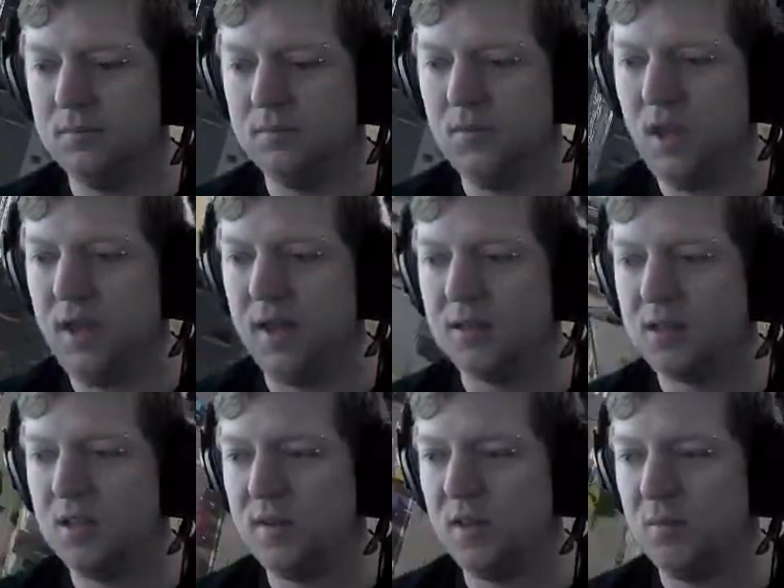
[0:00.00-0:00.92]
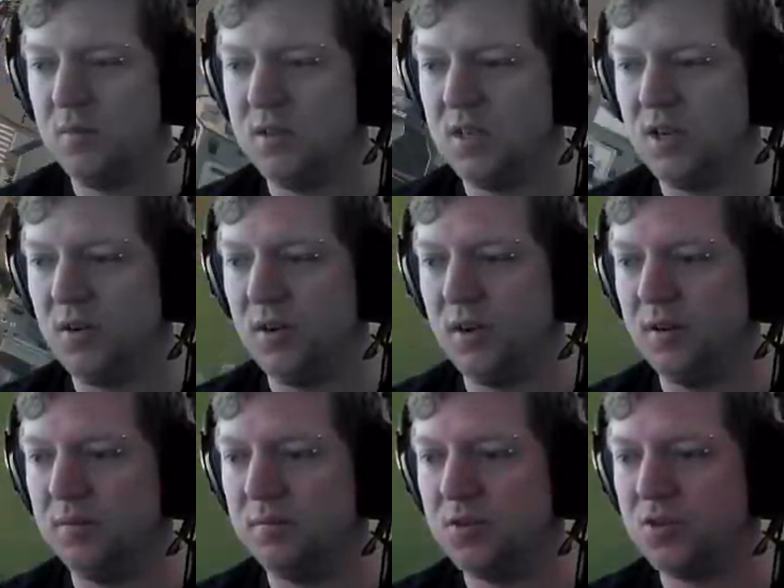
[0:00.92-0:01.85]
it's giving the
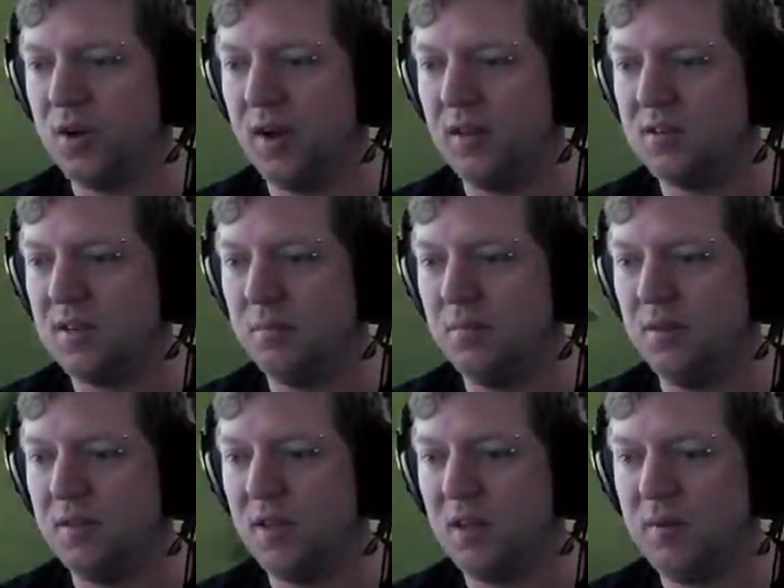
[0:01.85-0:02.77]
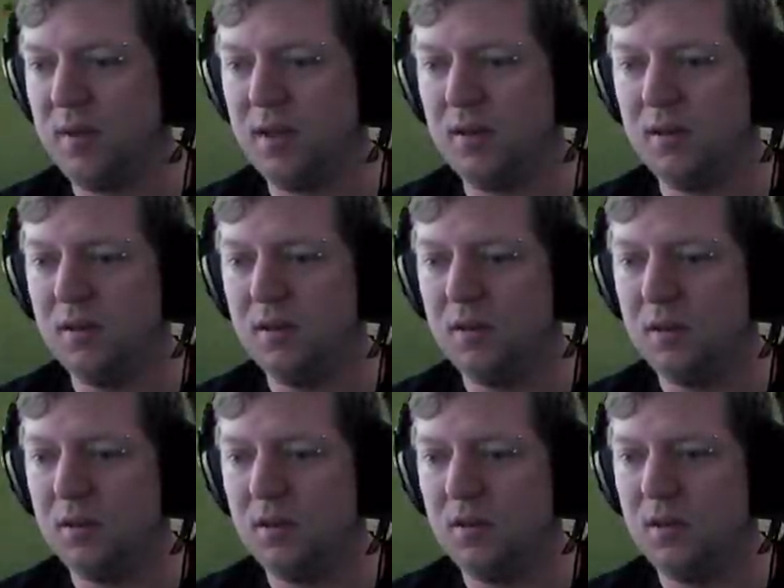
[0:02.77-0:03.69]
Madeira train something to think about.
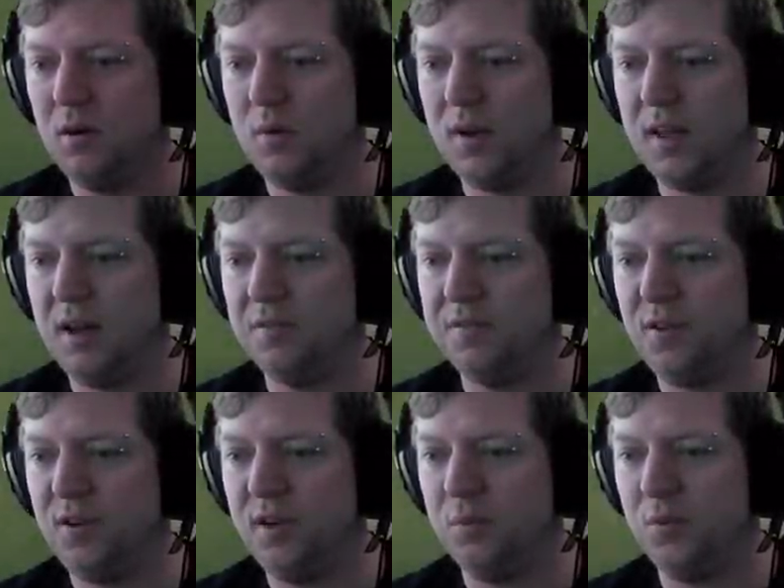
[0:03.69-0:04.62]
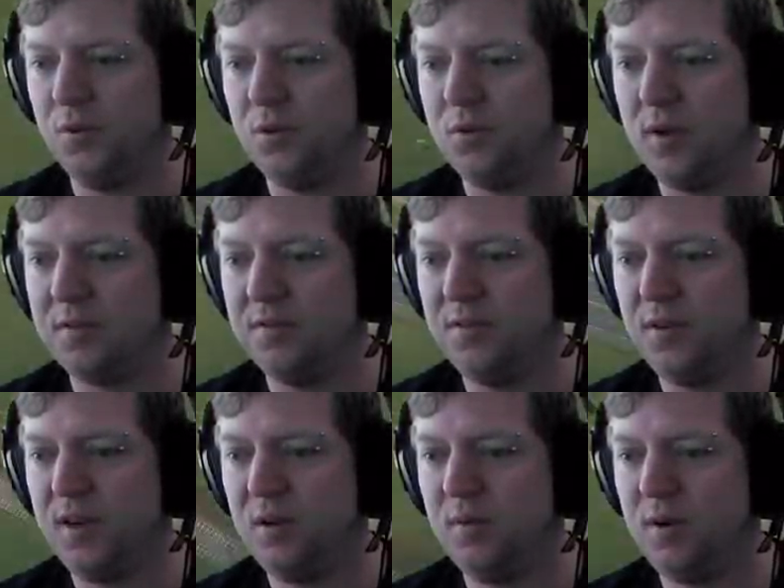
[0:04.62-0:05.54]
I want to go and find him real quick and
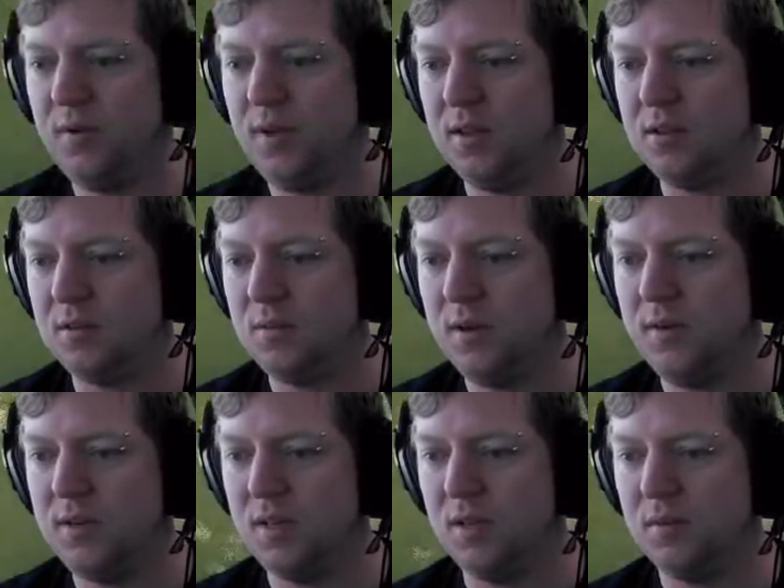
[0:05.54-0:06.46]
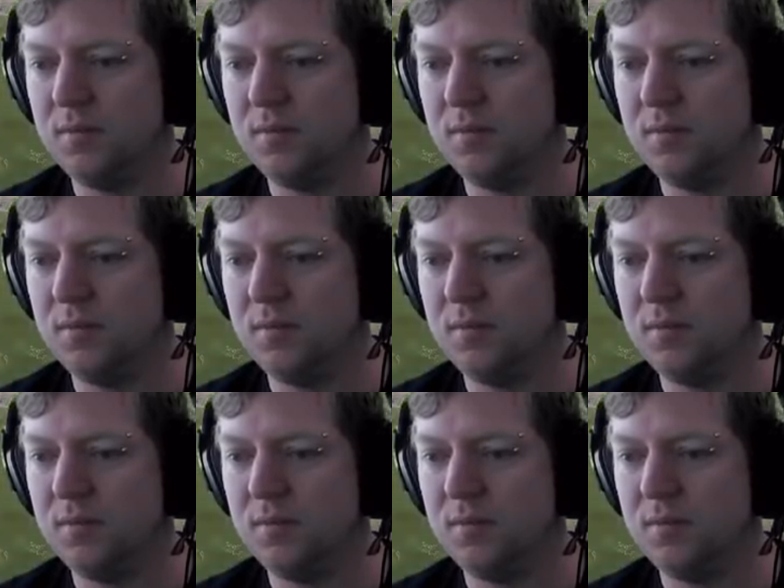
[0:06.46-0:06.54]
find out where he is. Where is he?